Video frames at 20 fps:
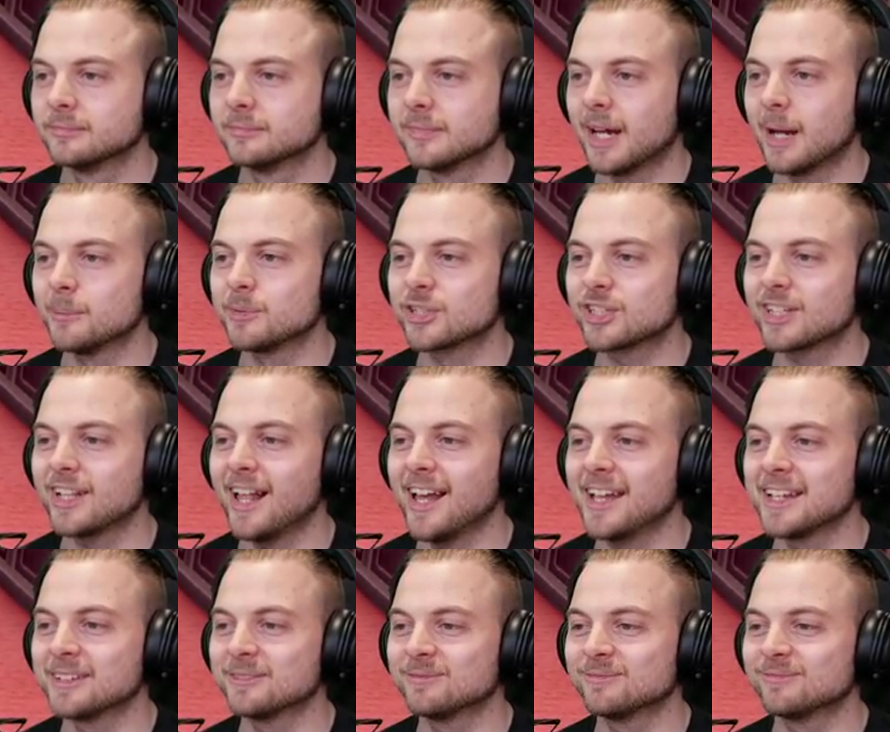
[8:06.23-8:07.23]
I'm just
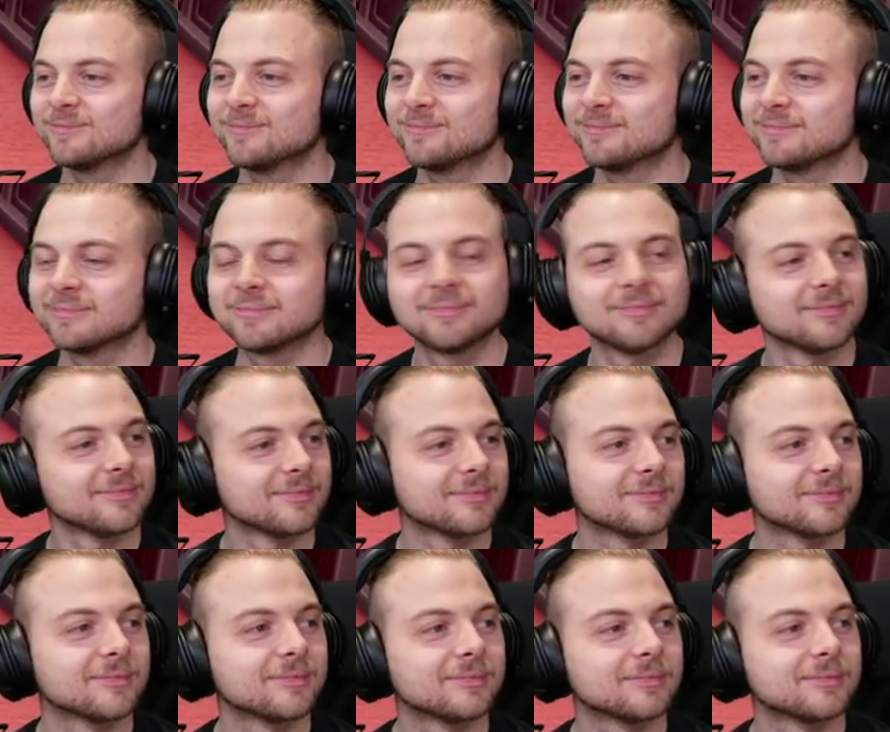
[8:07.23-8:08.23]
like...
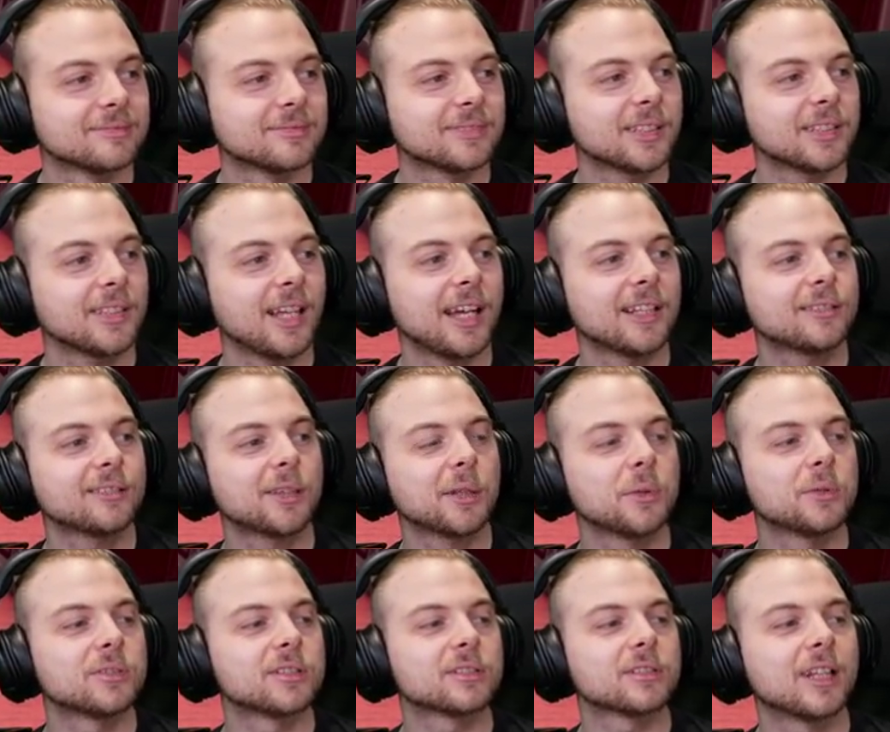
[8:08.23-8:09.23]
Did that
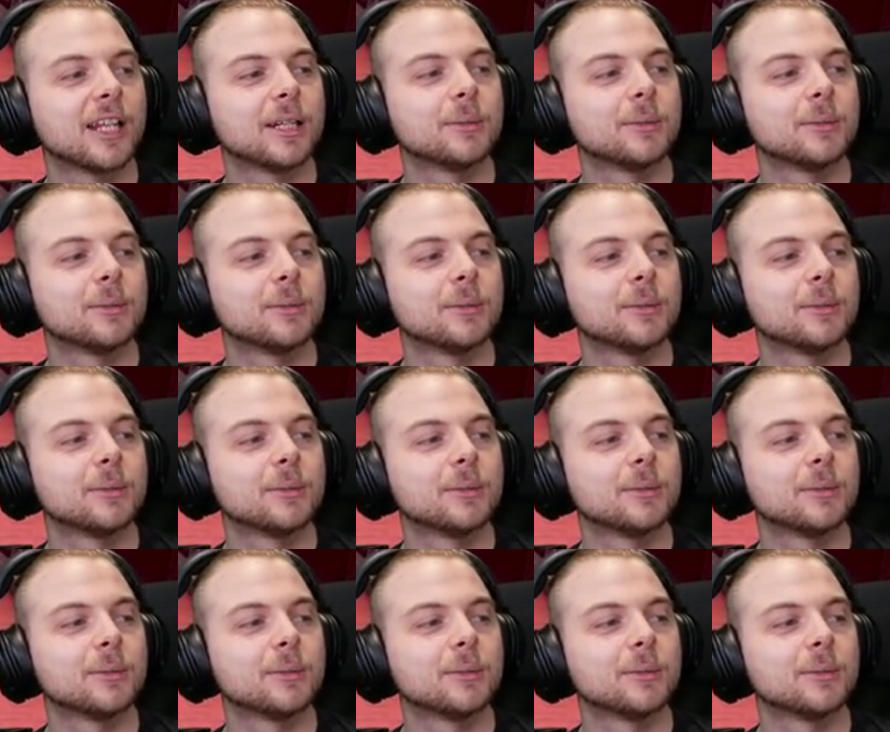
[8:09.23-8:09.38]
dude just let